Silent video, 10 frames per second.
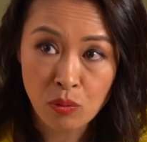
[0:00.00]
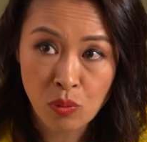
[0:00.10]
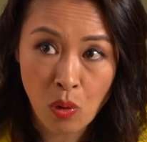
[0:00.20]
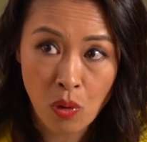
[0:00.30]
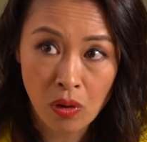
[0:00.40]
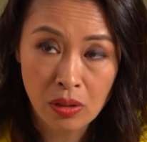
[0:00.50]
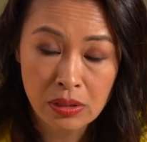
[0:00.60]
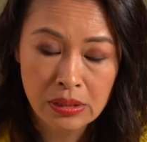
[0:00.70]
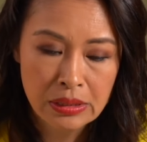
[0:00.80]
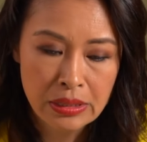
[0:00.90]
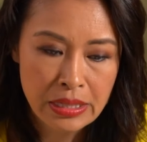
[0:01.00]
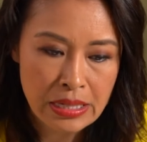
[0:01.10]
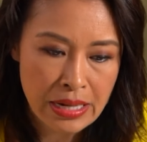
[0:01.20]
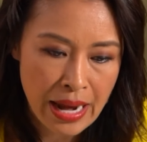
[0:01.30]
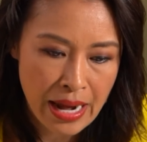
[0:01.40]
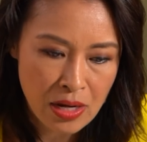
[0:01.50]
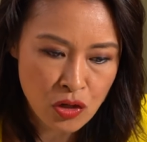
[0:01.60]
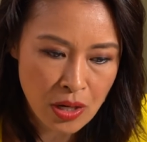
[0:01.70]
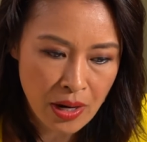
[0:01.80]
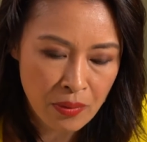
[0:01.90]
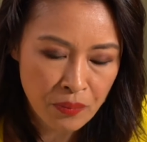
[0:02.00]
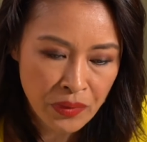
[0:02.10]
role in Asia.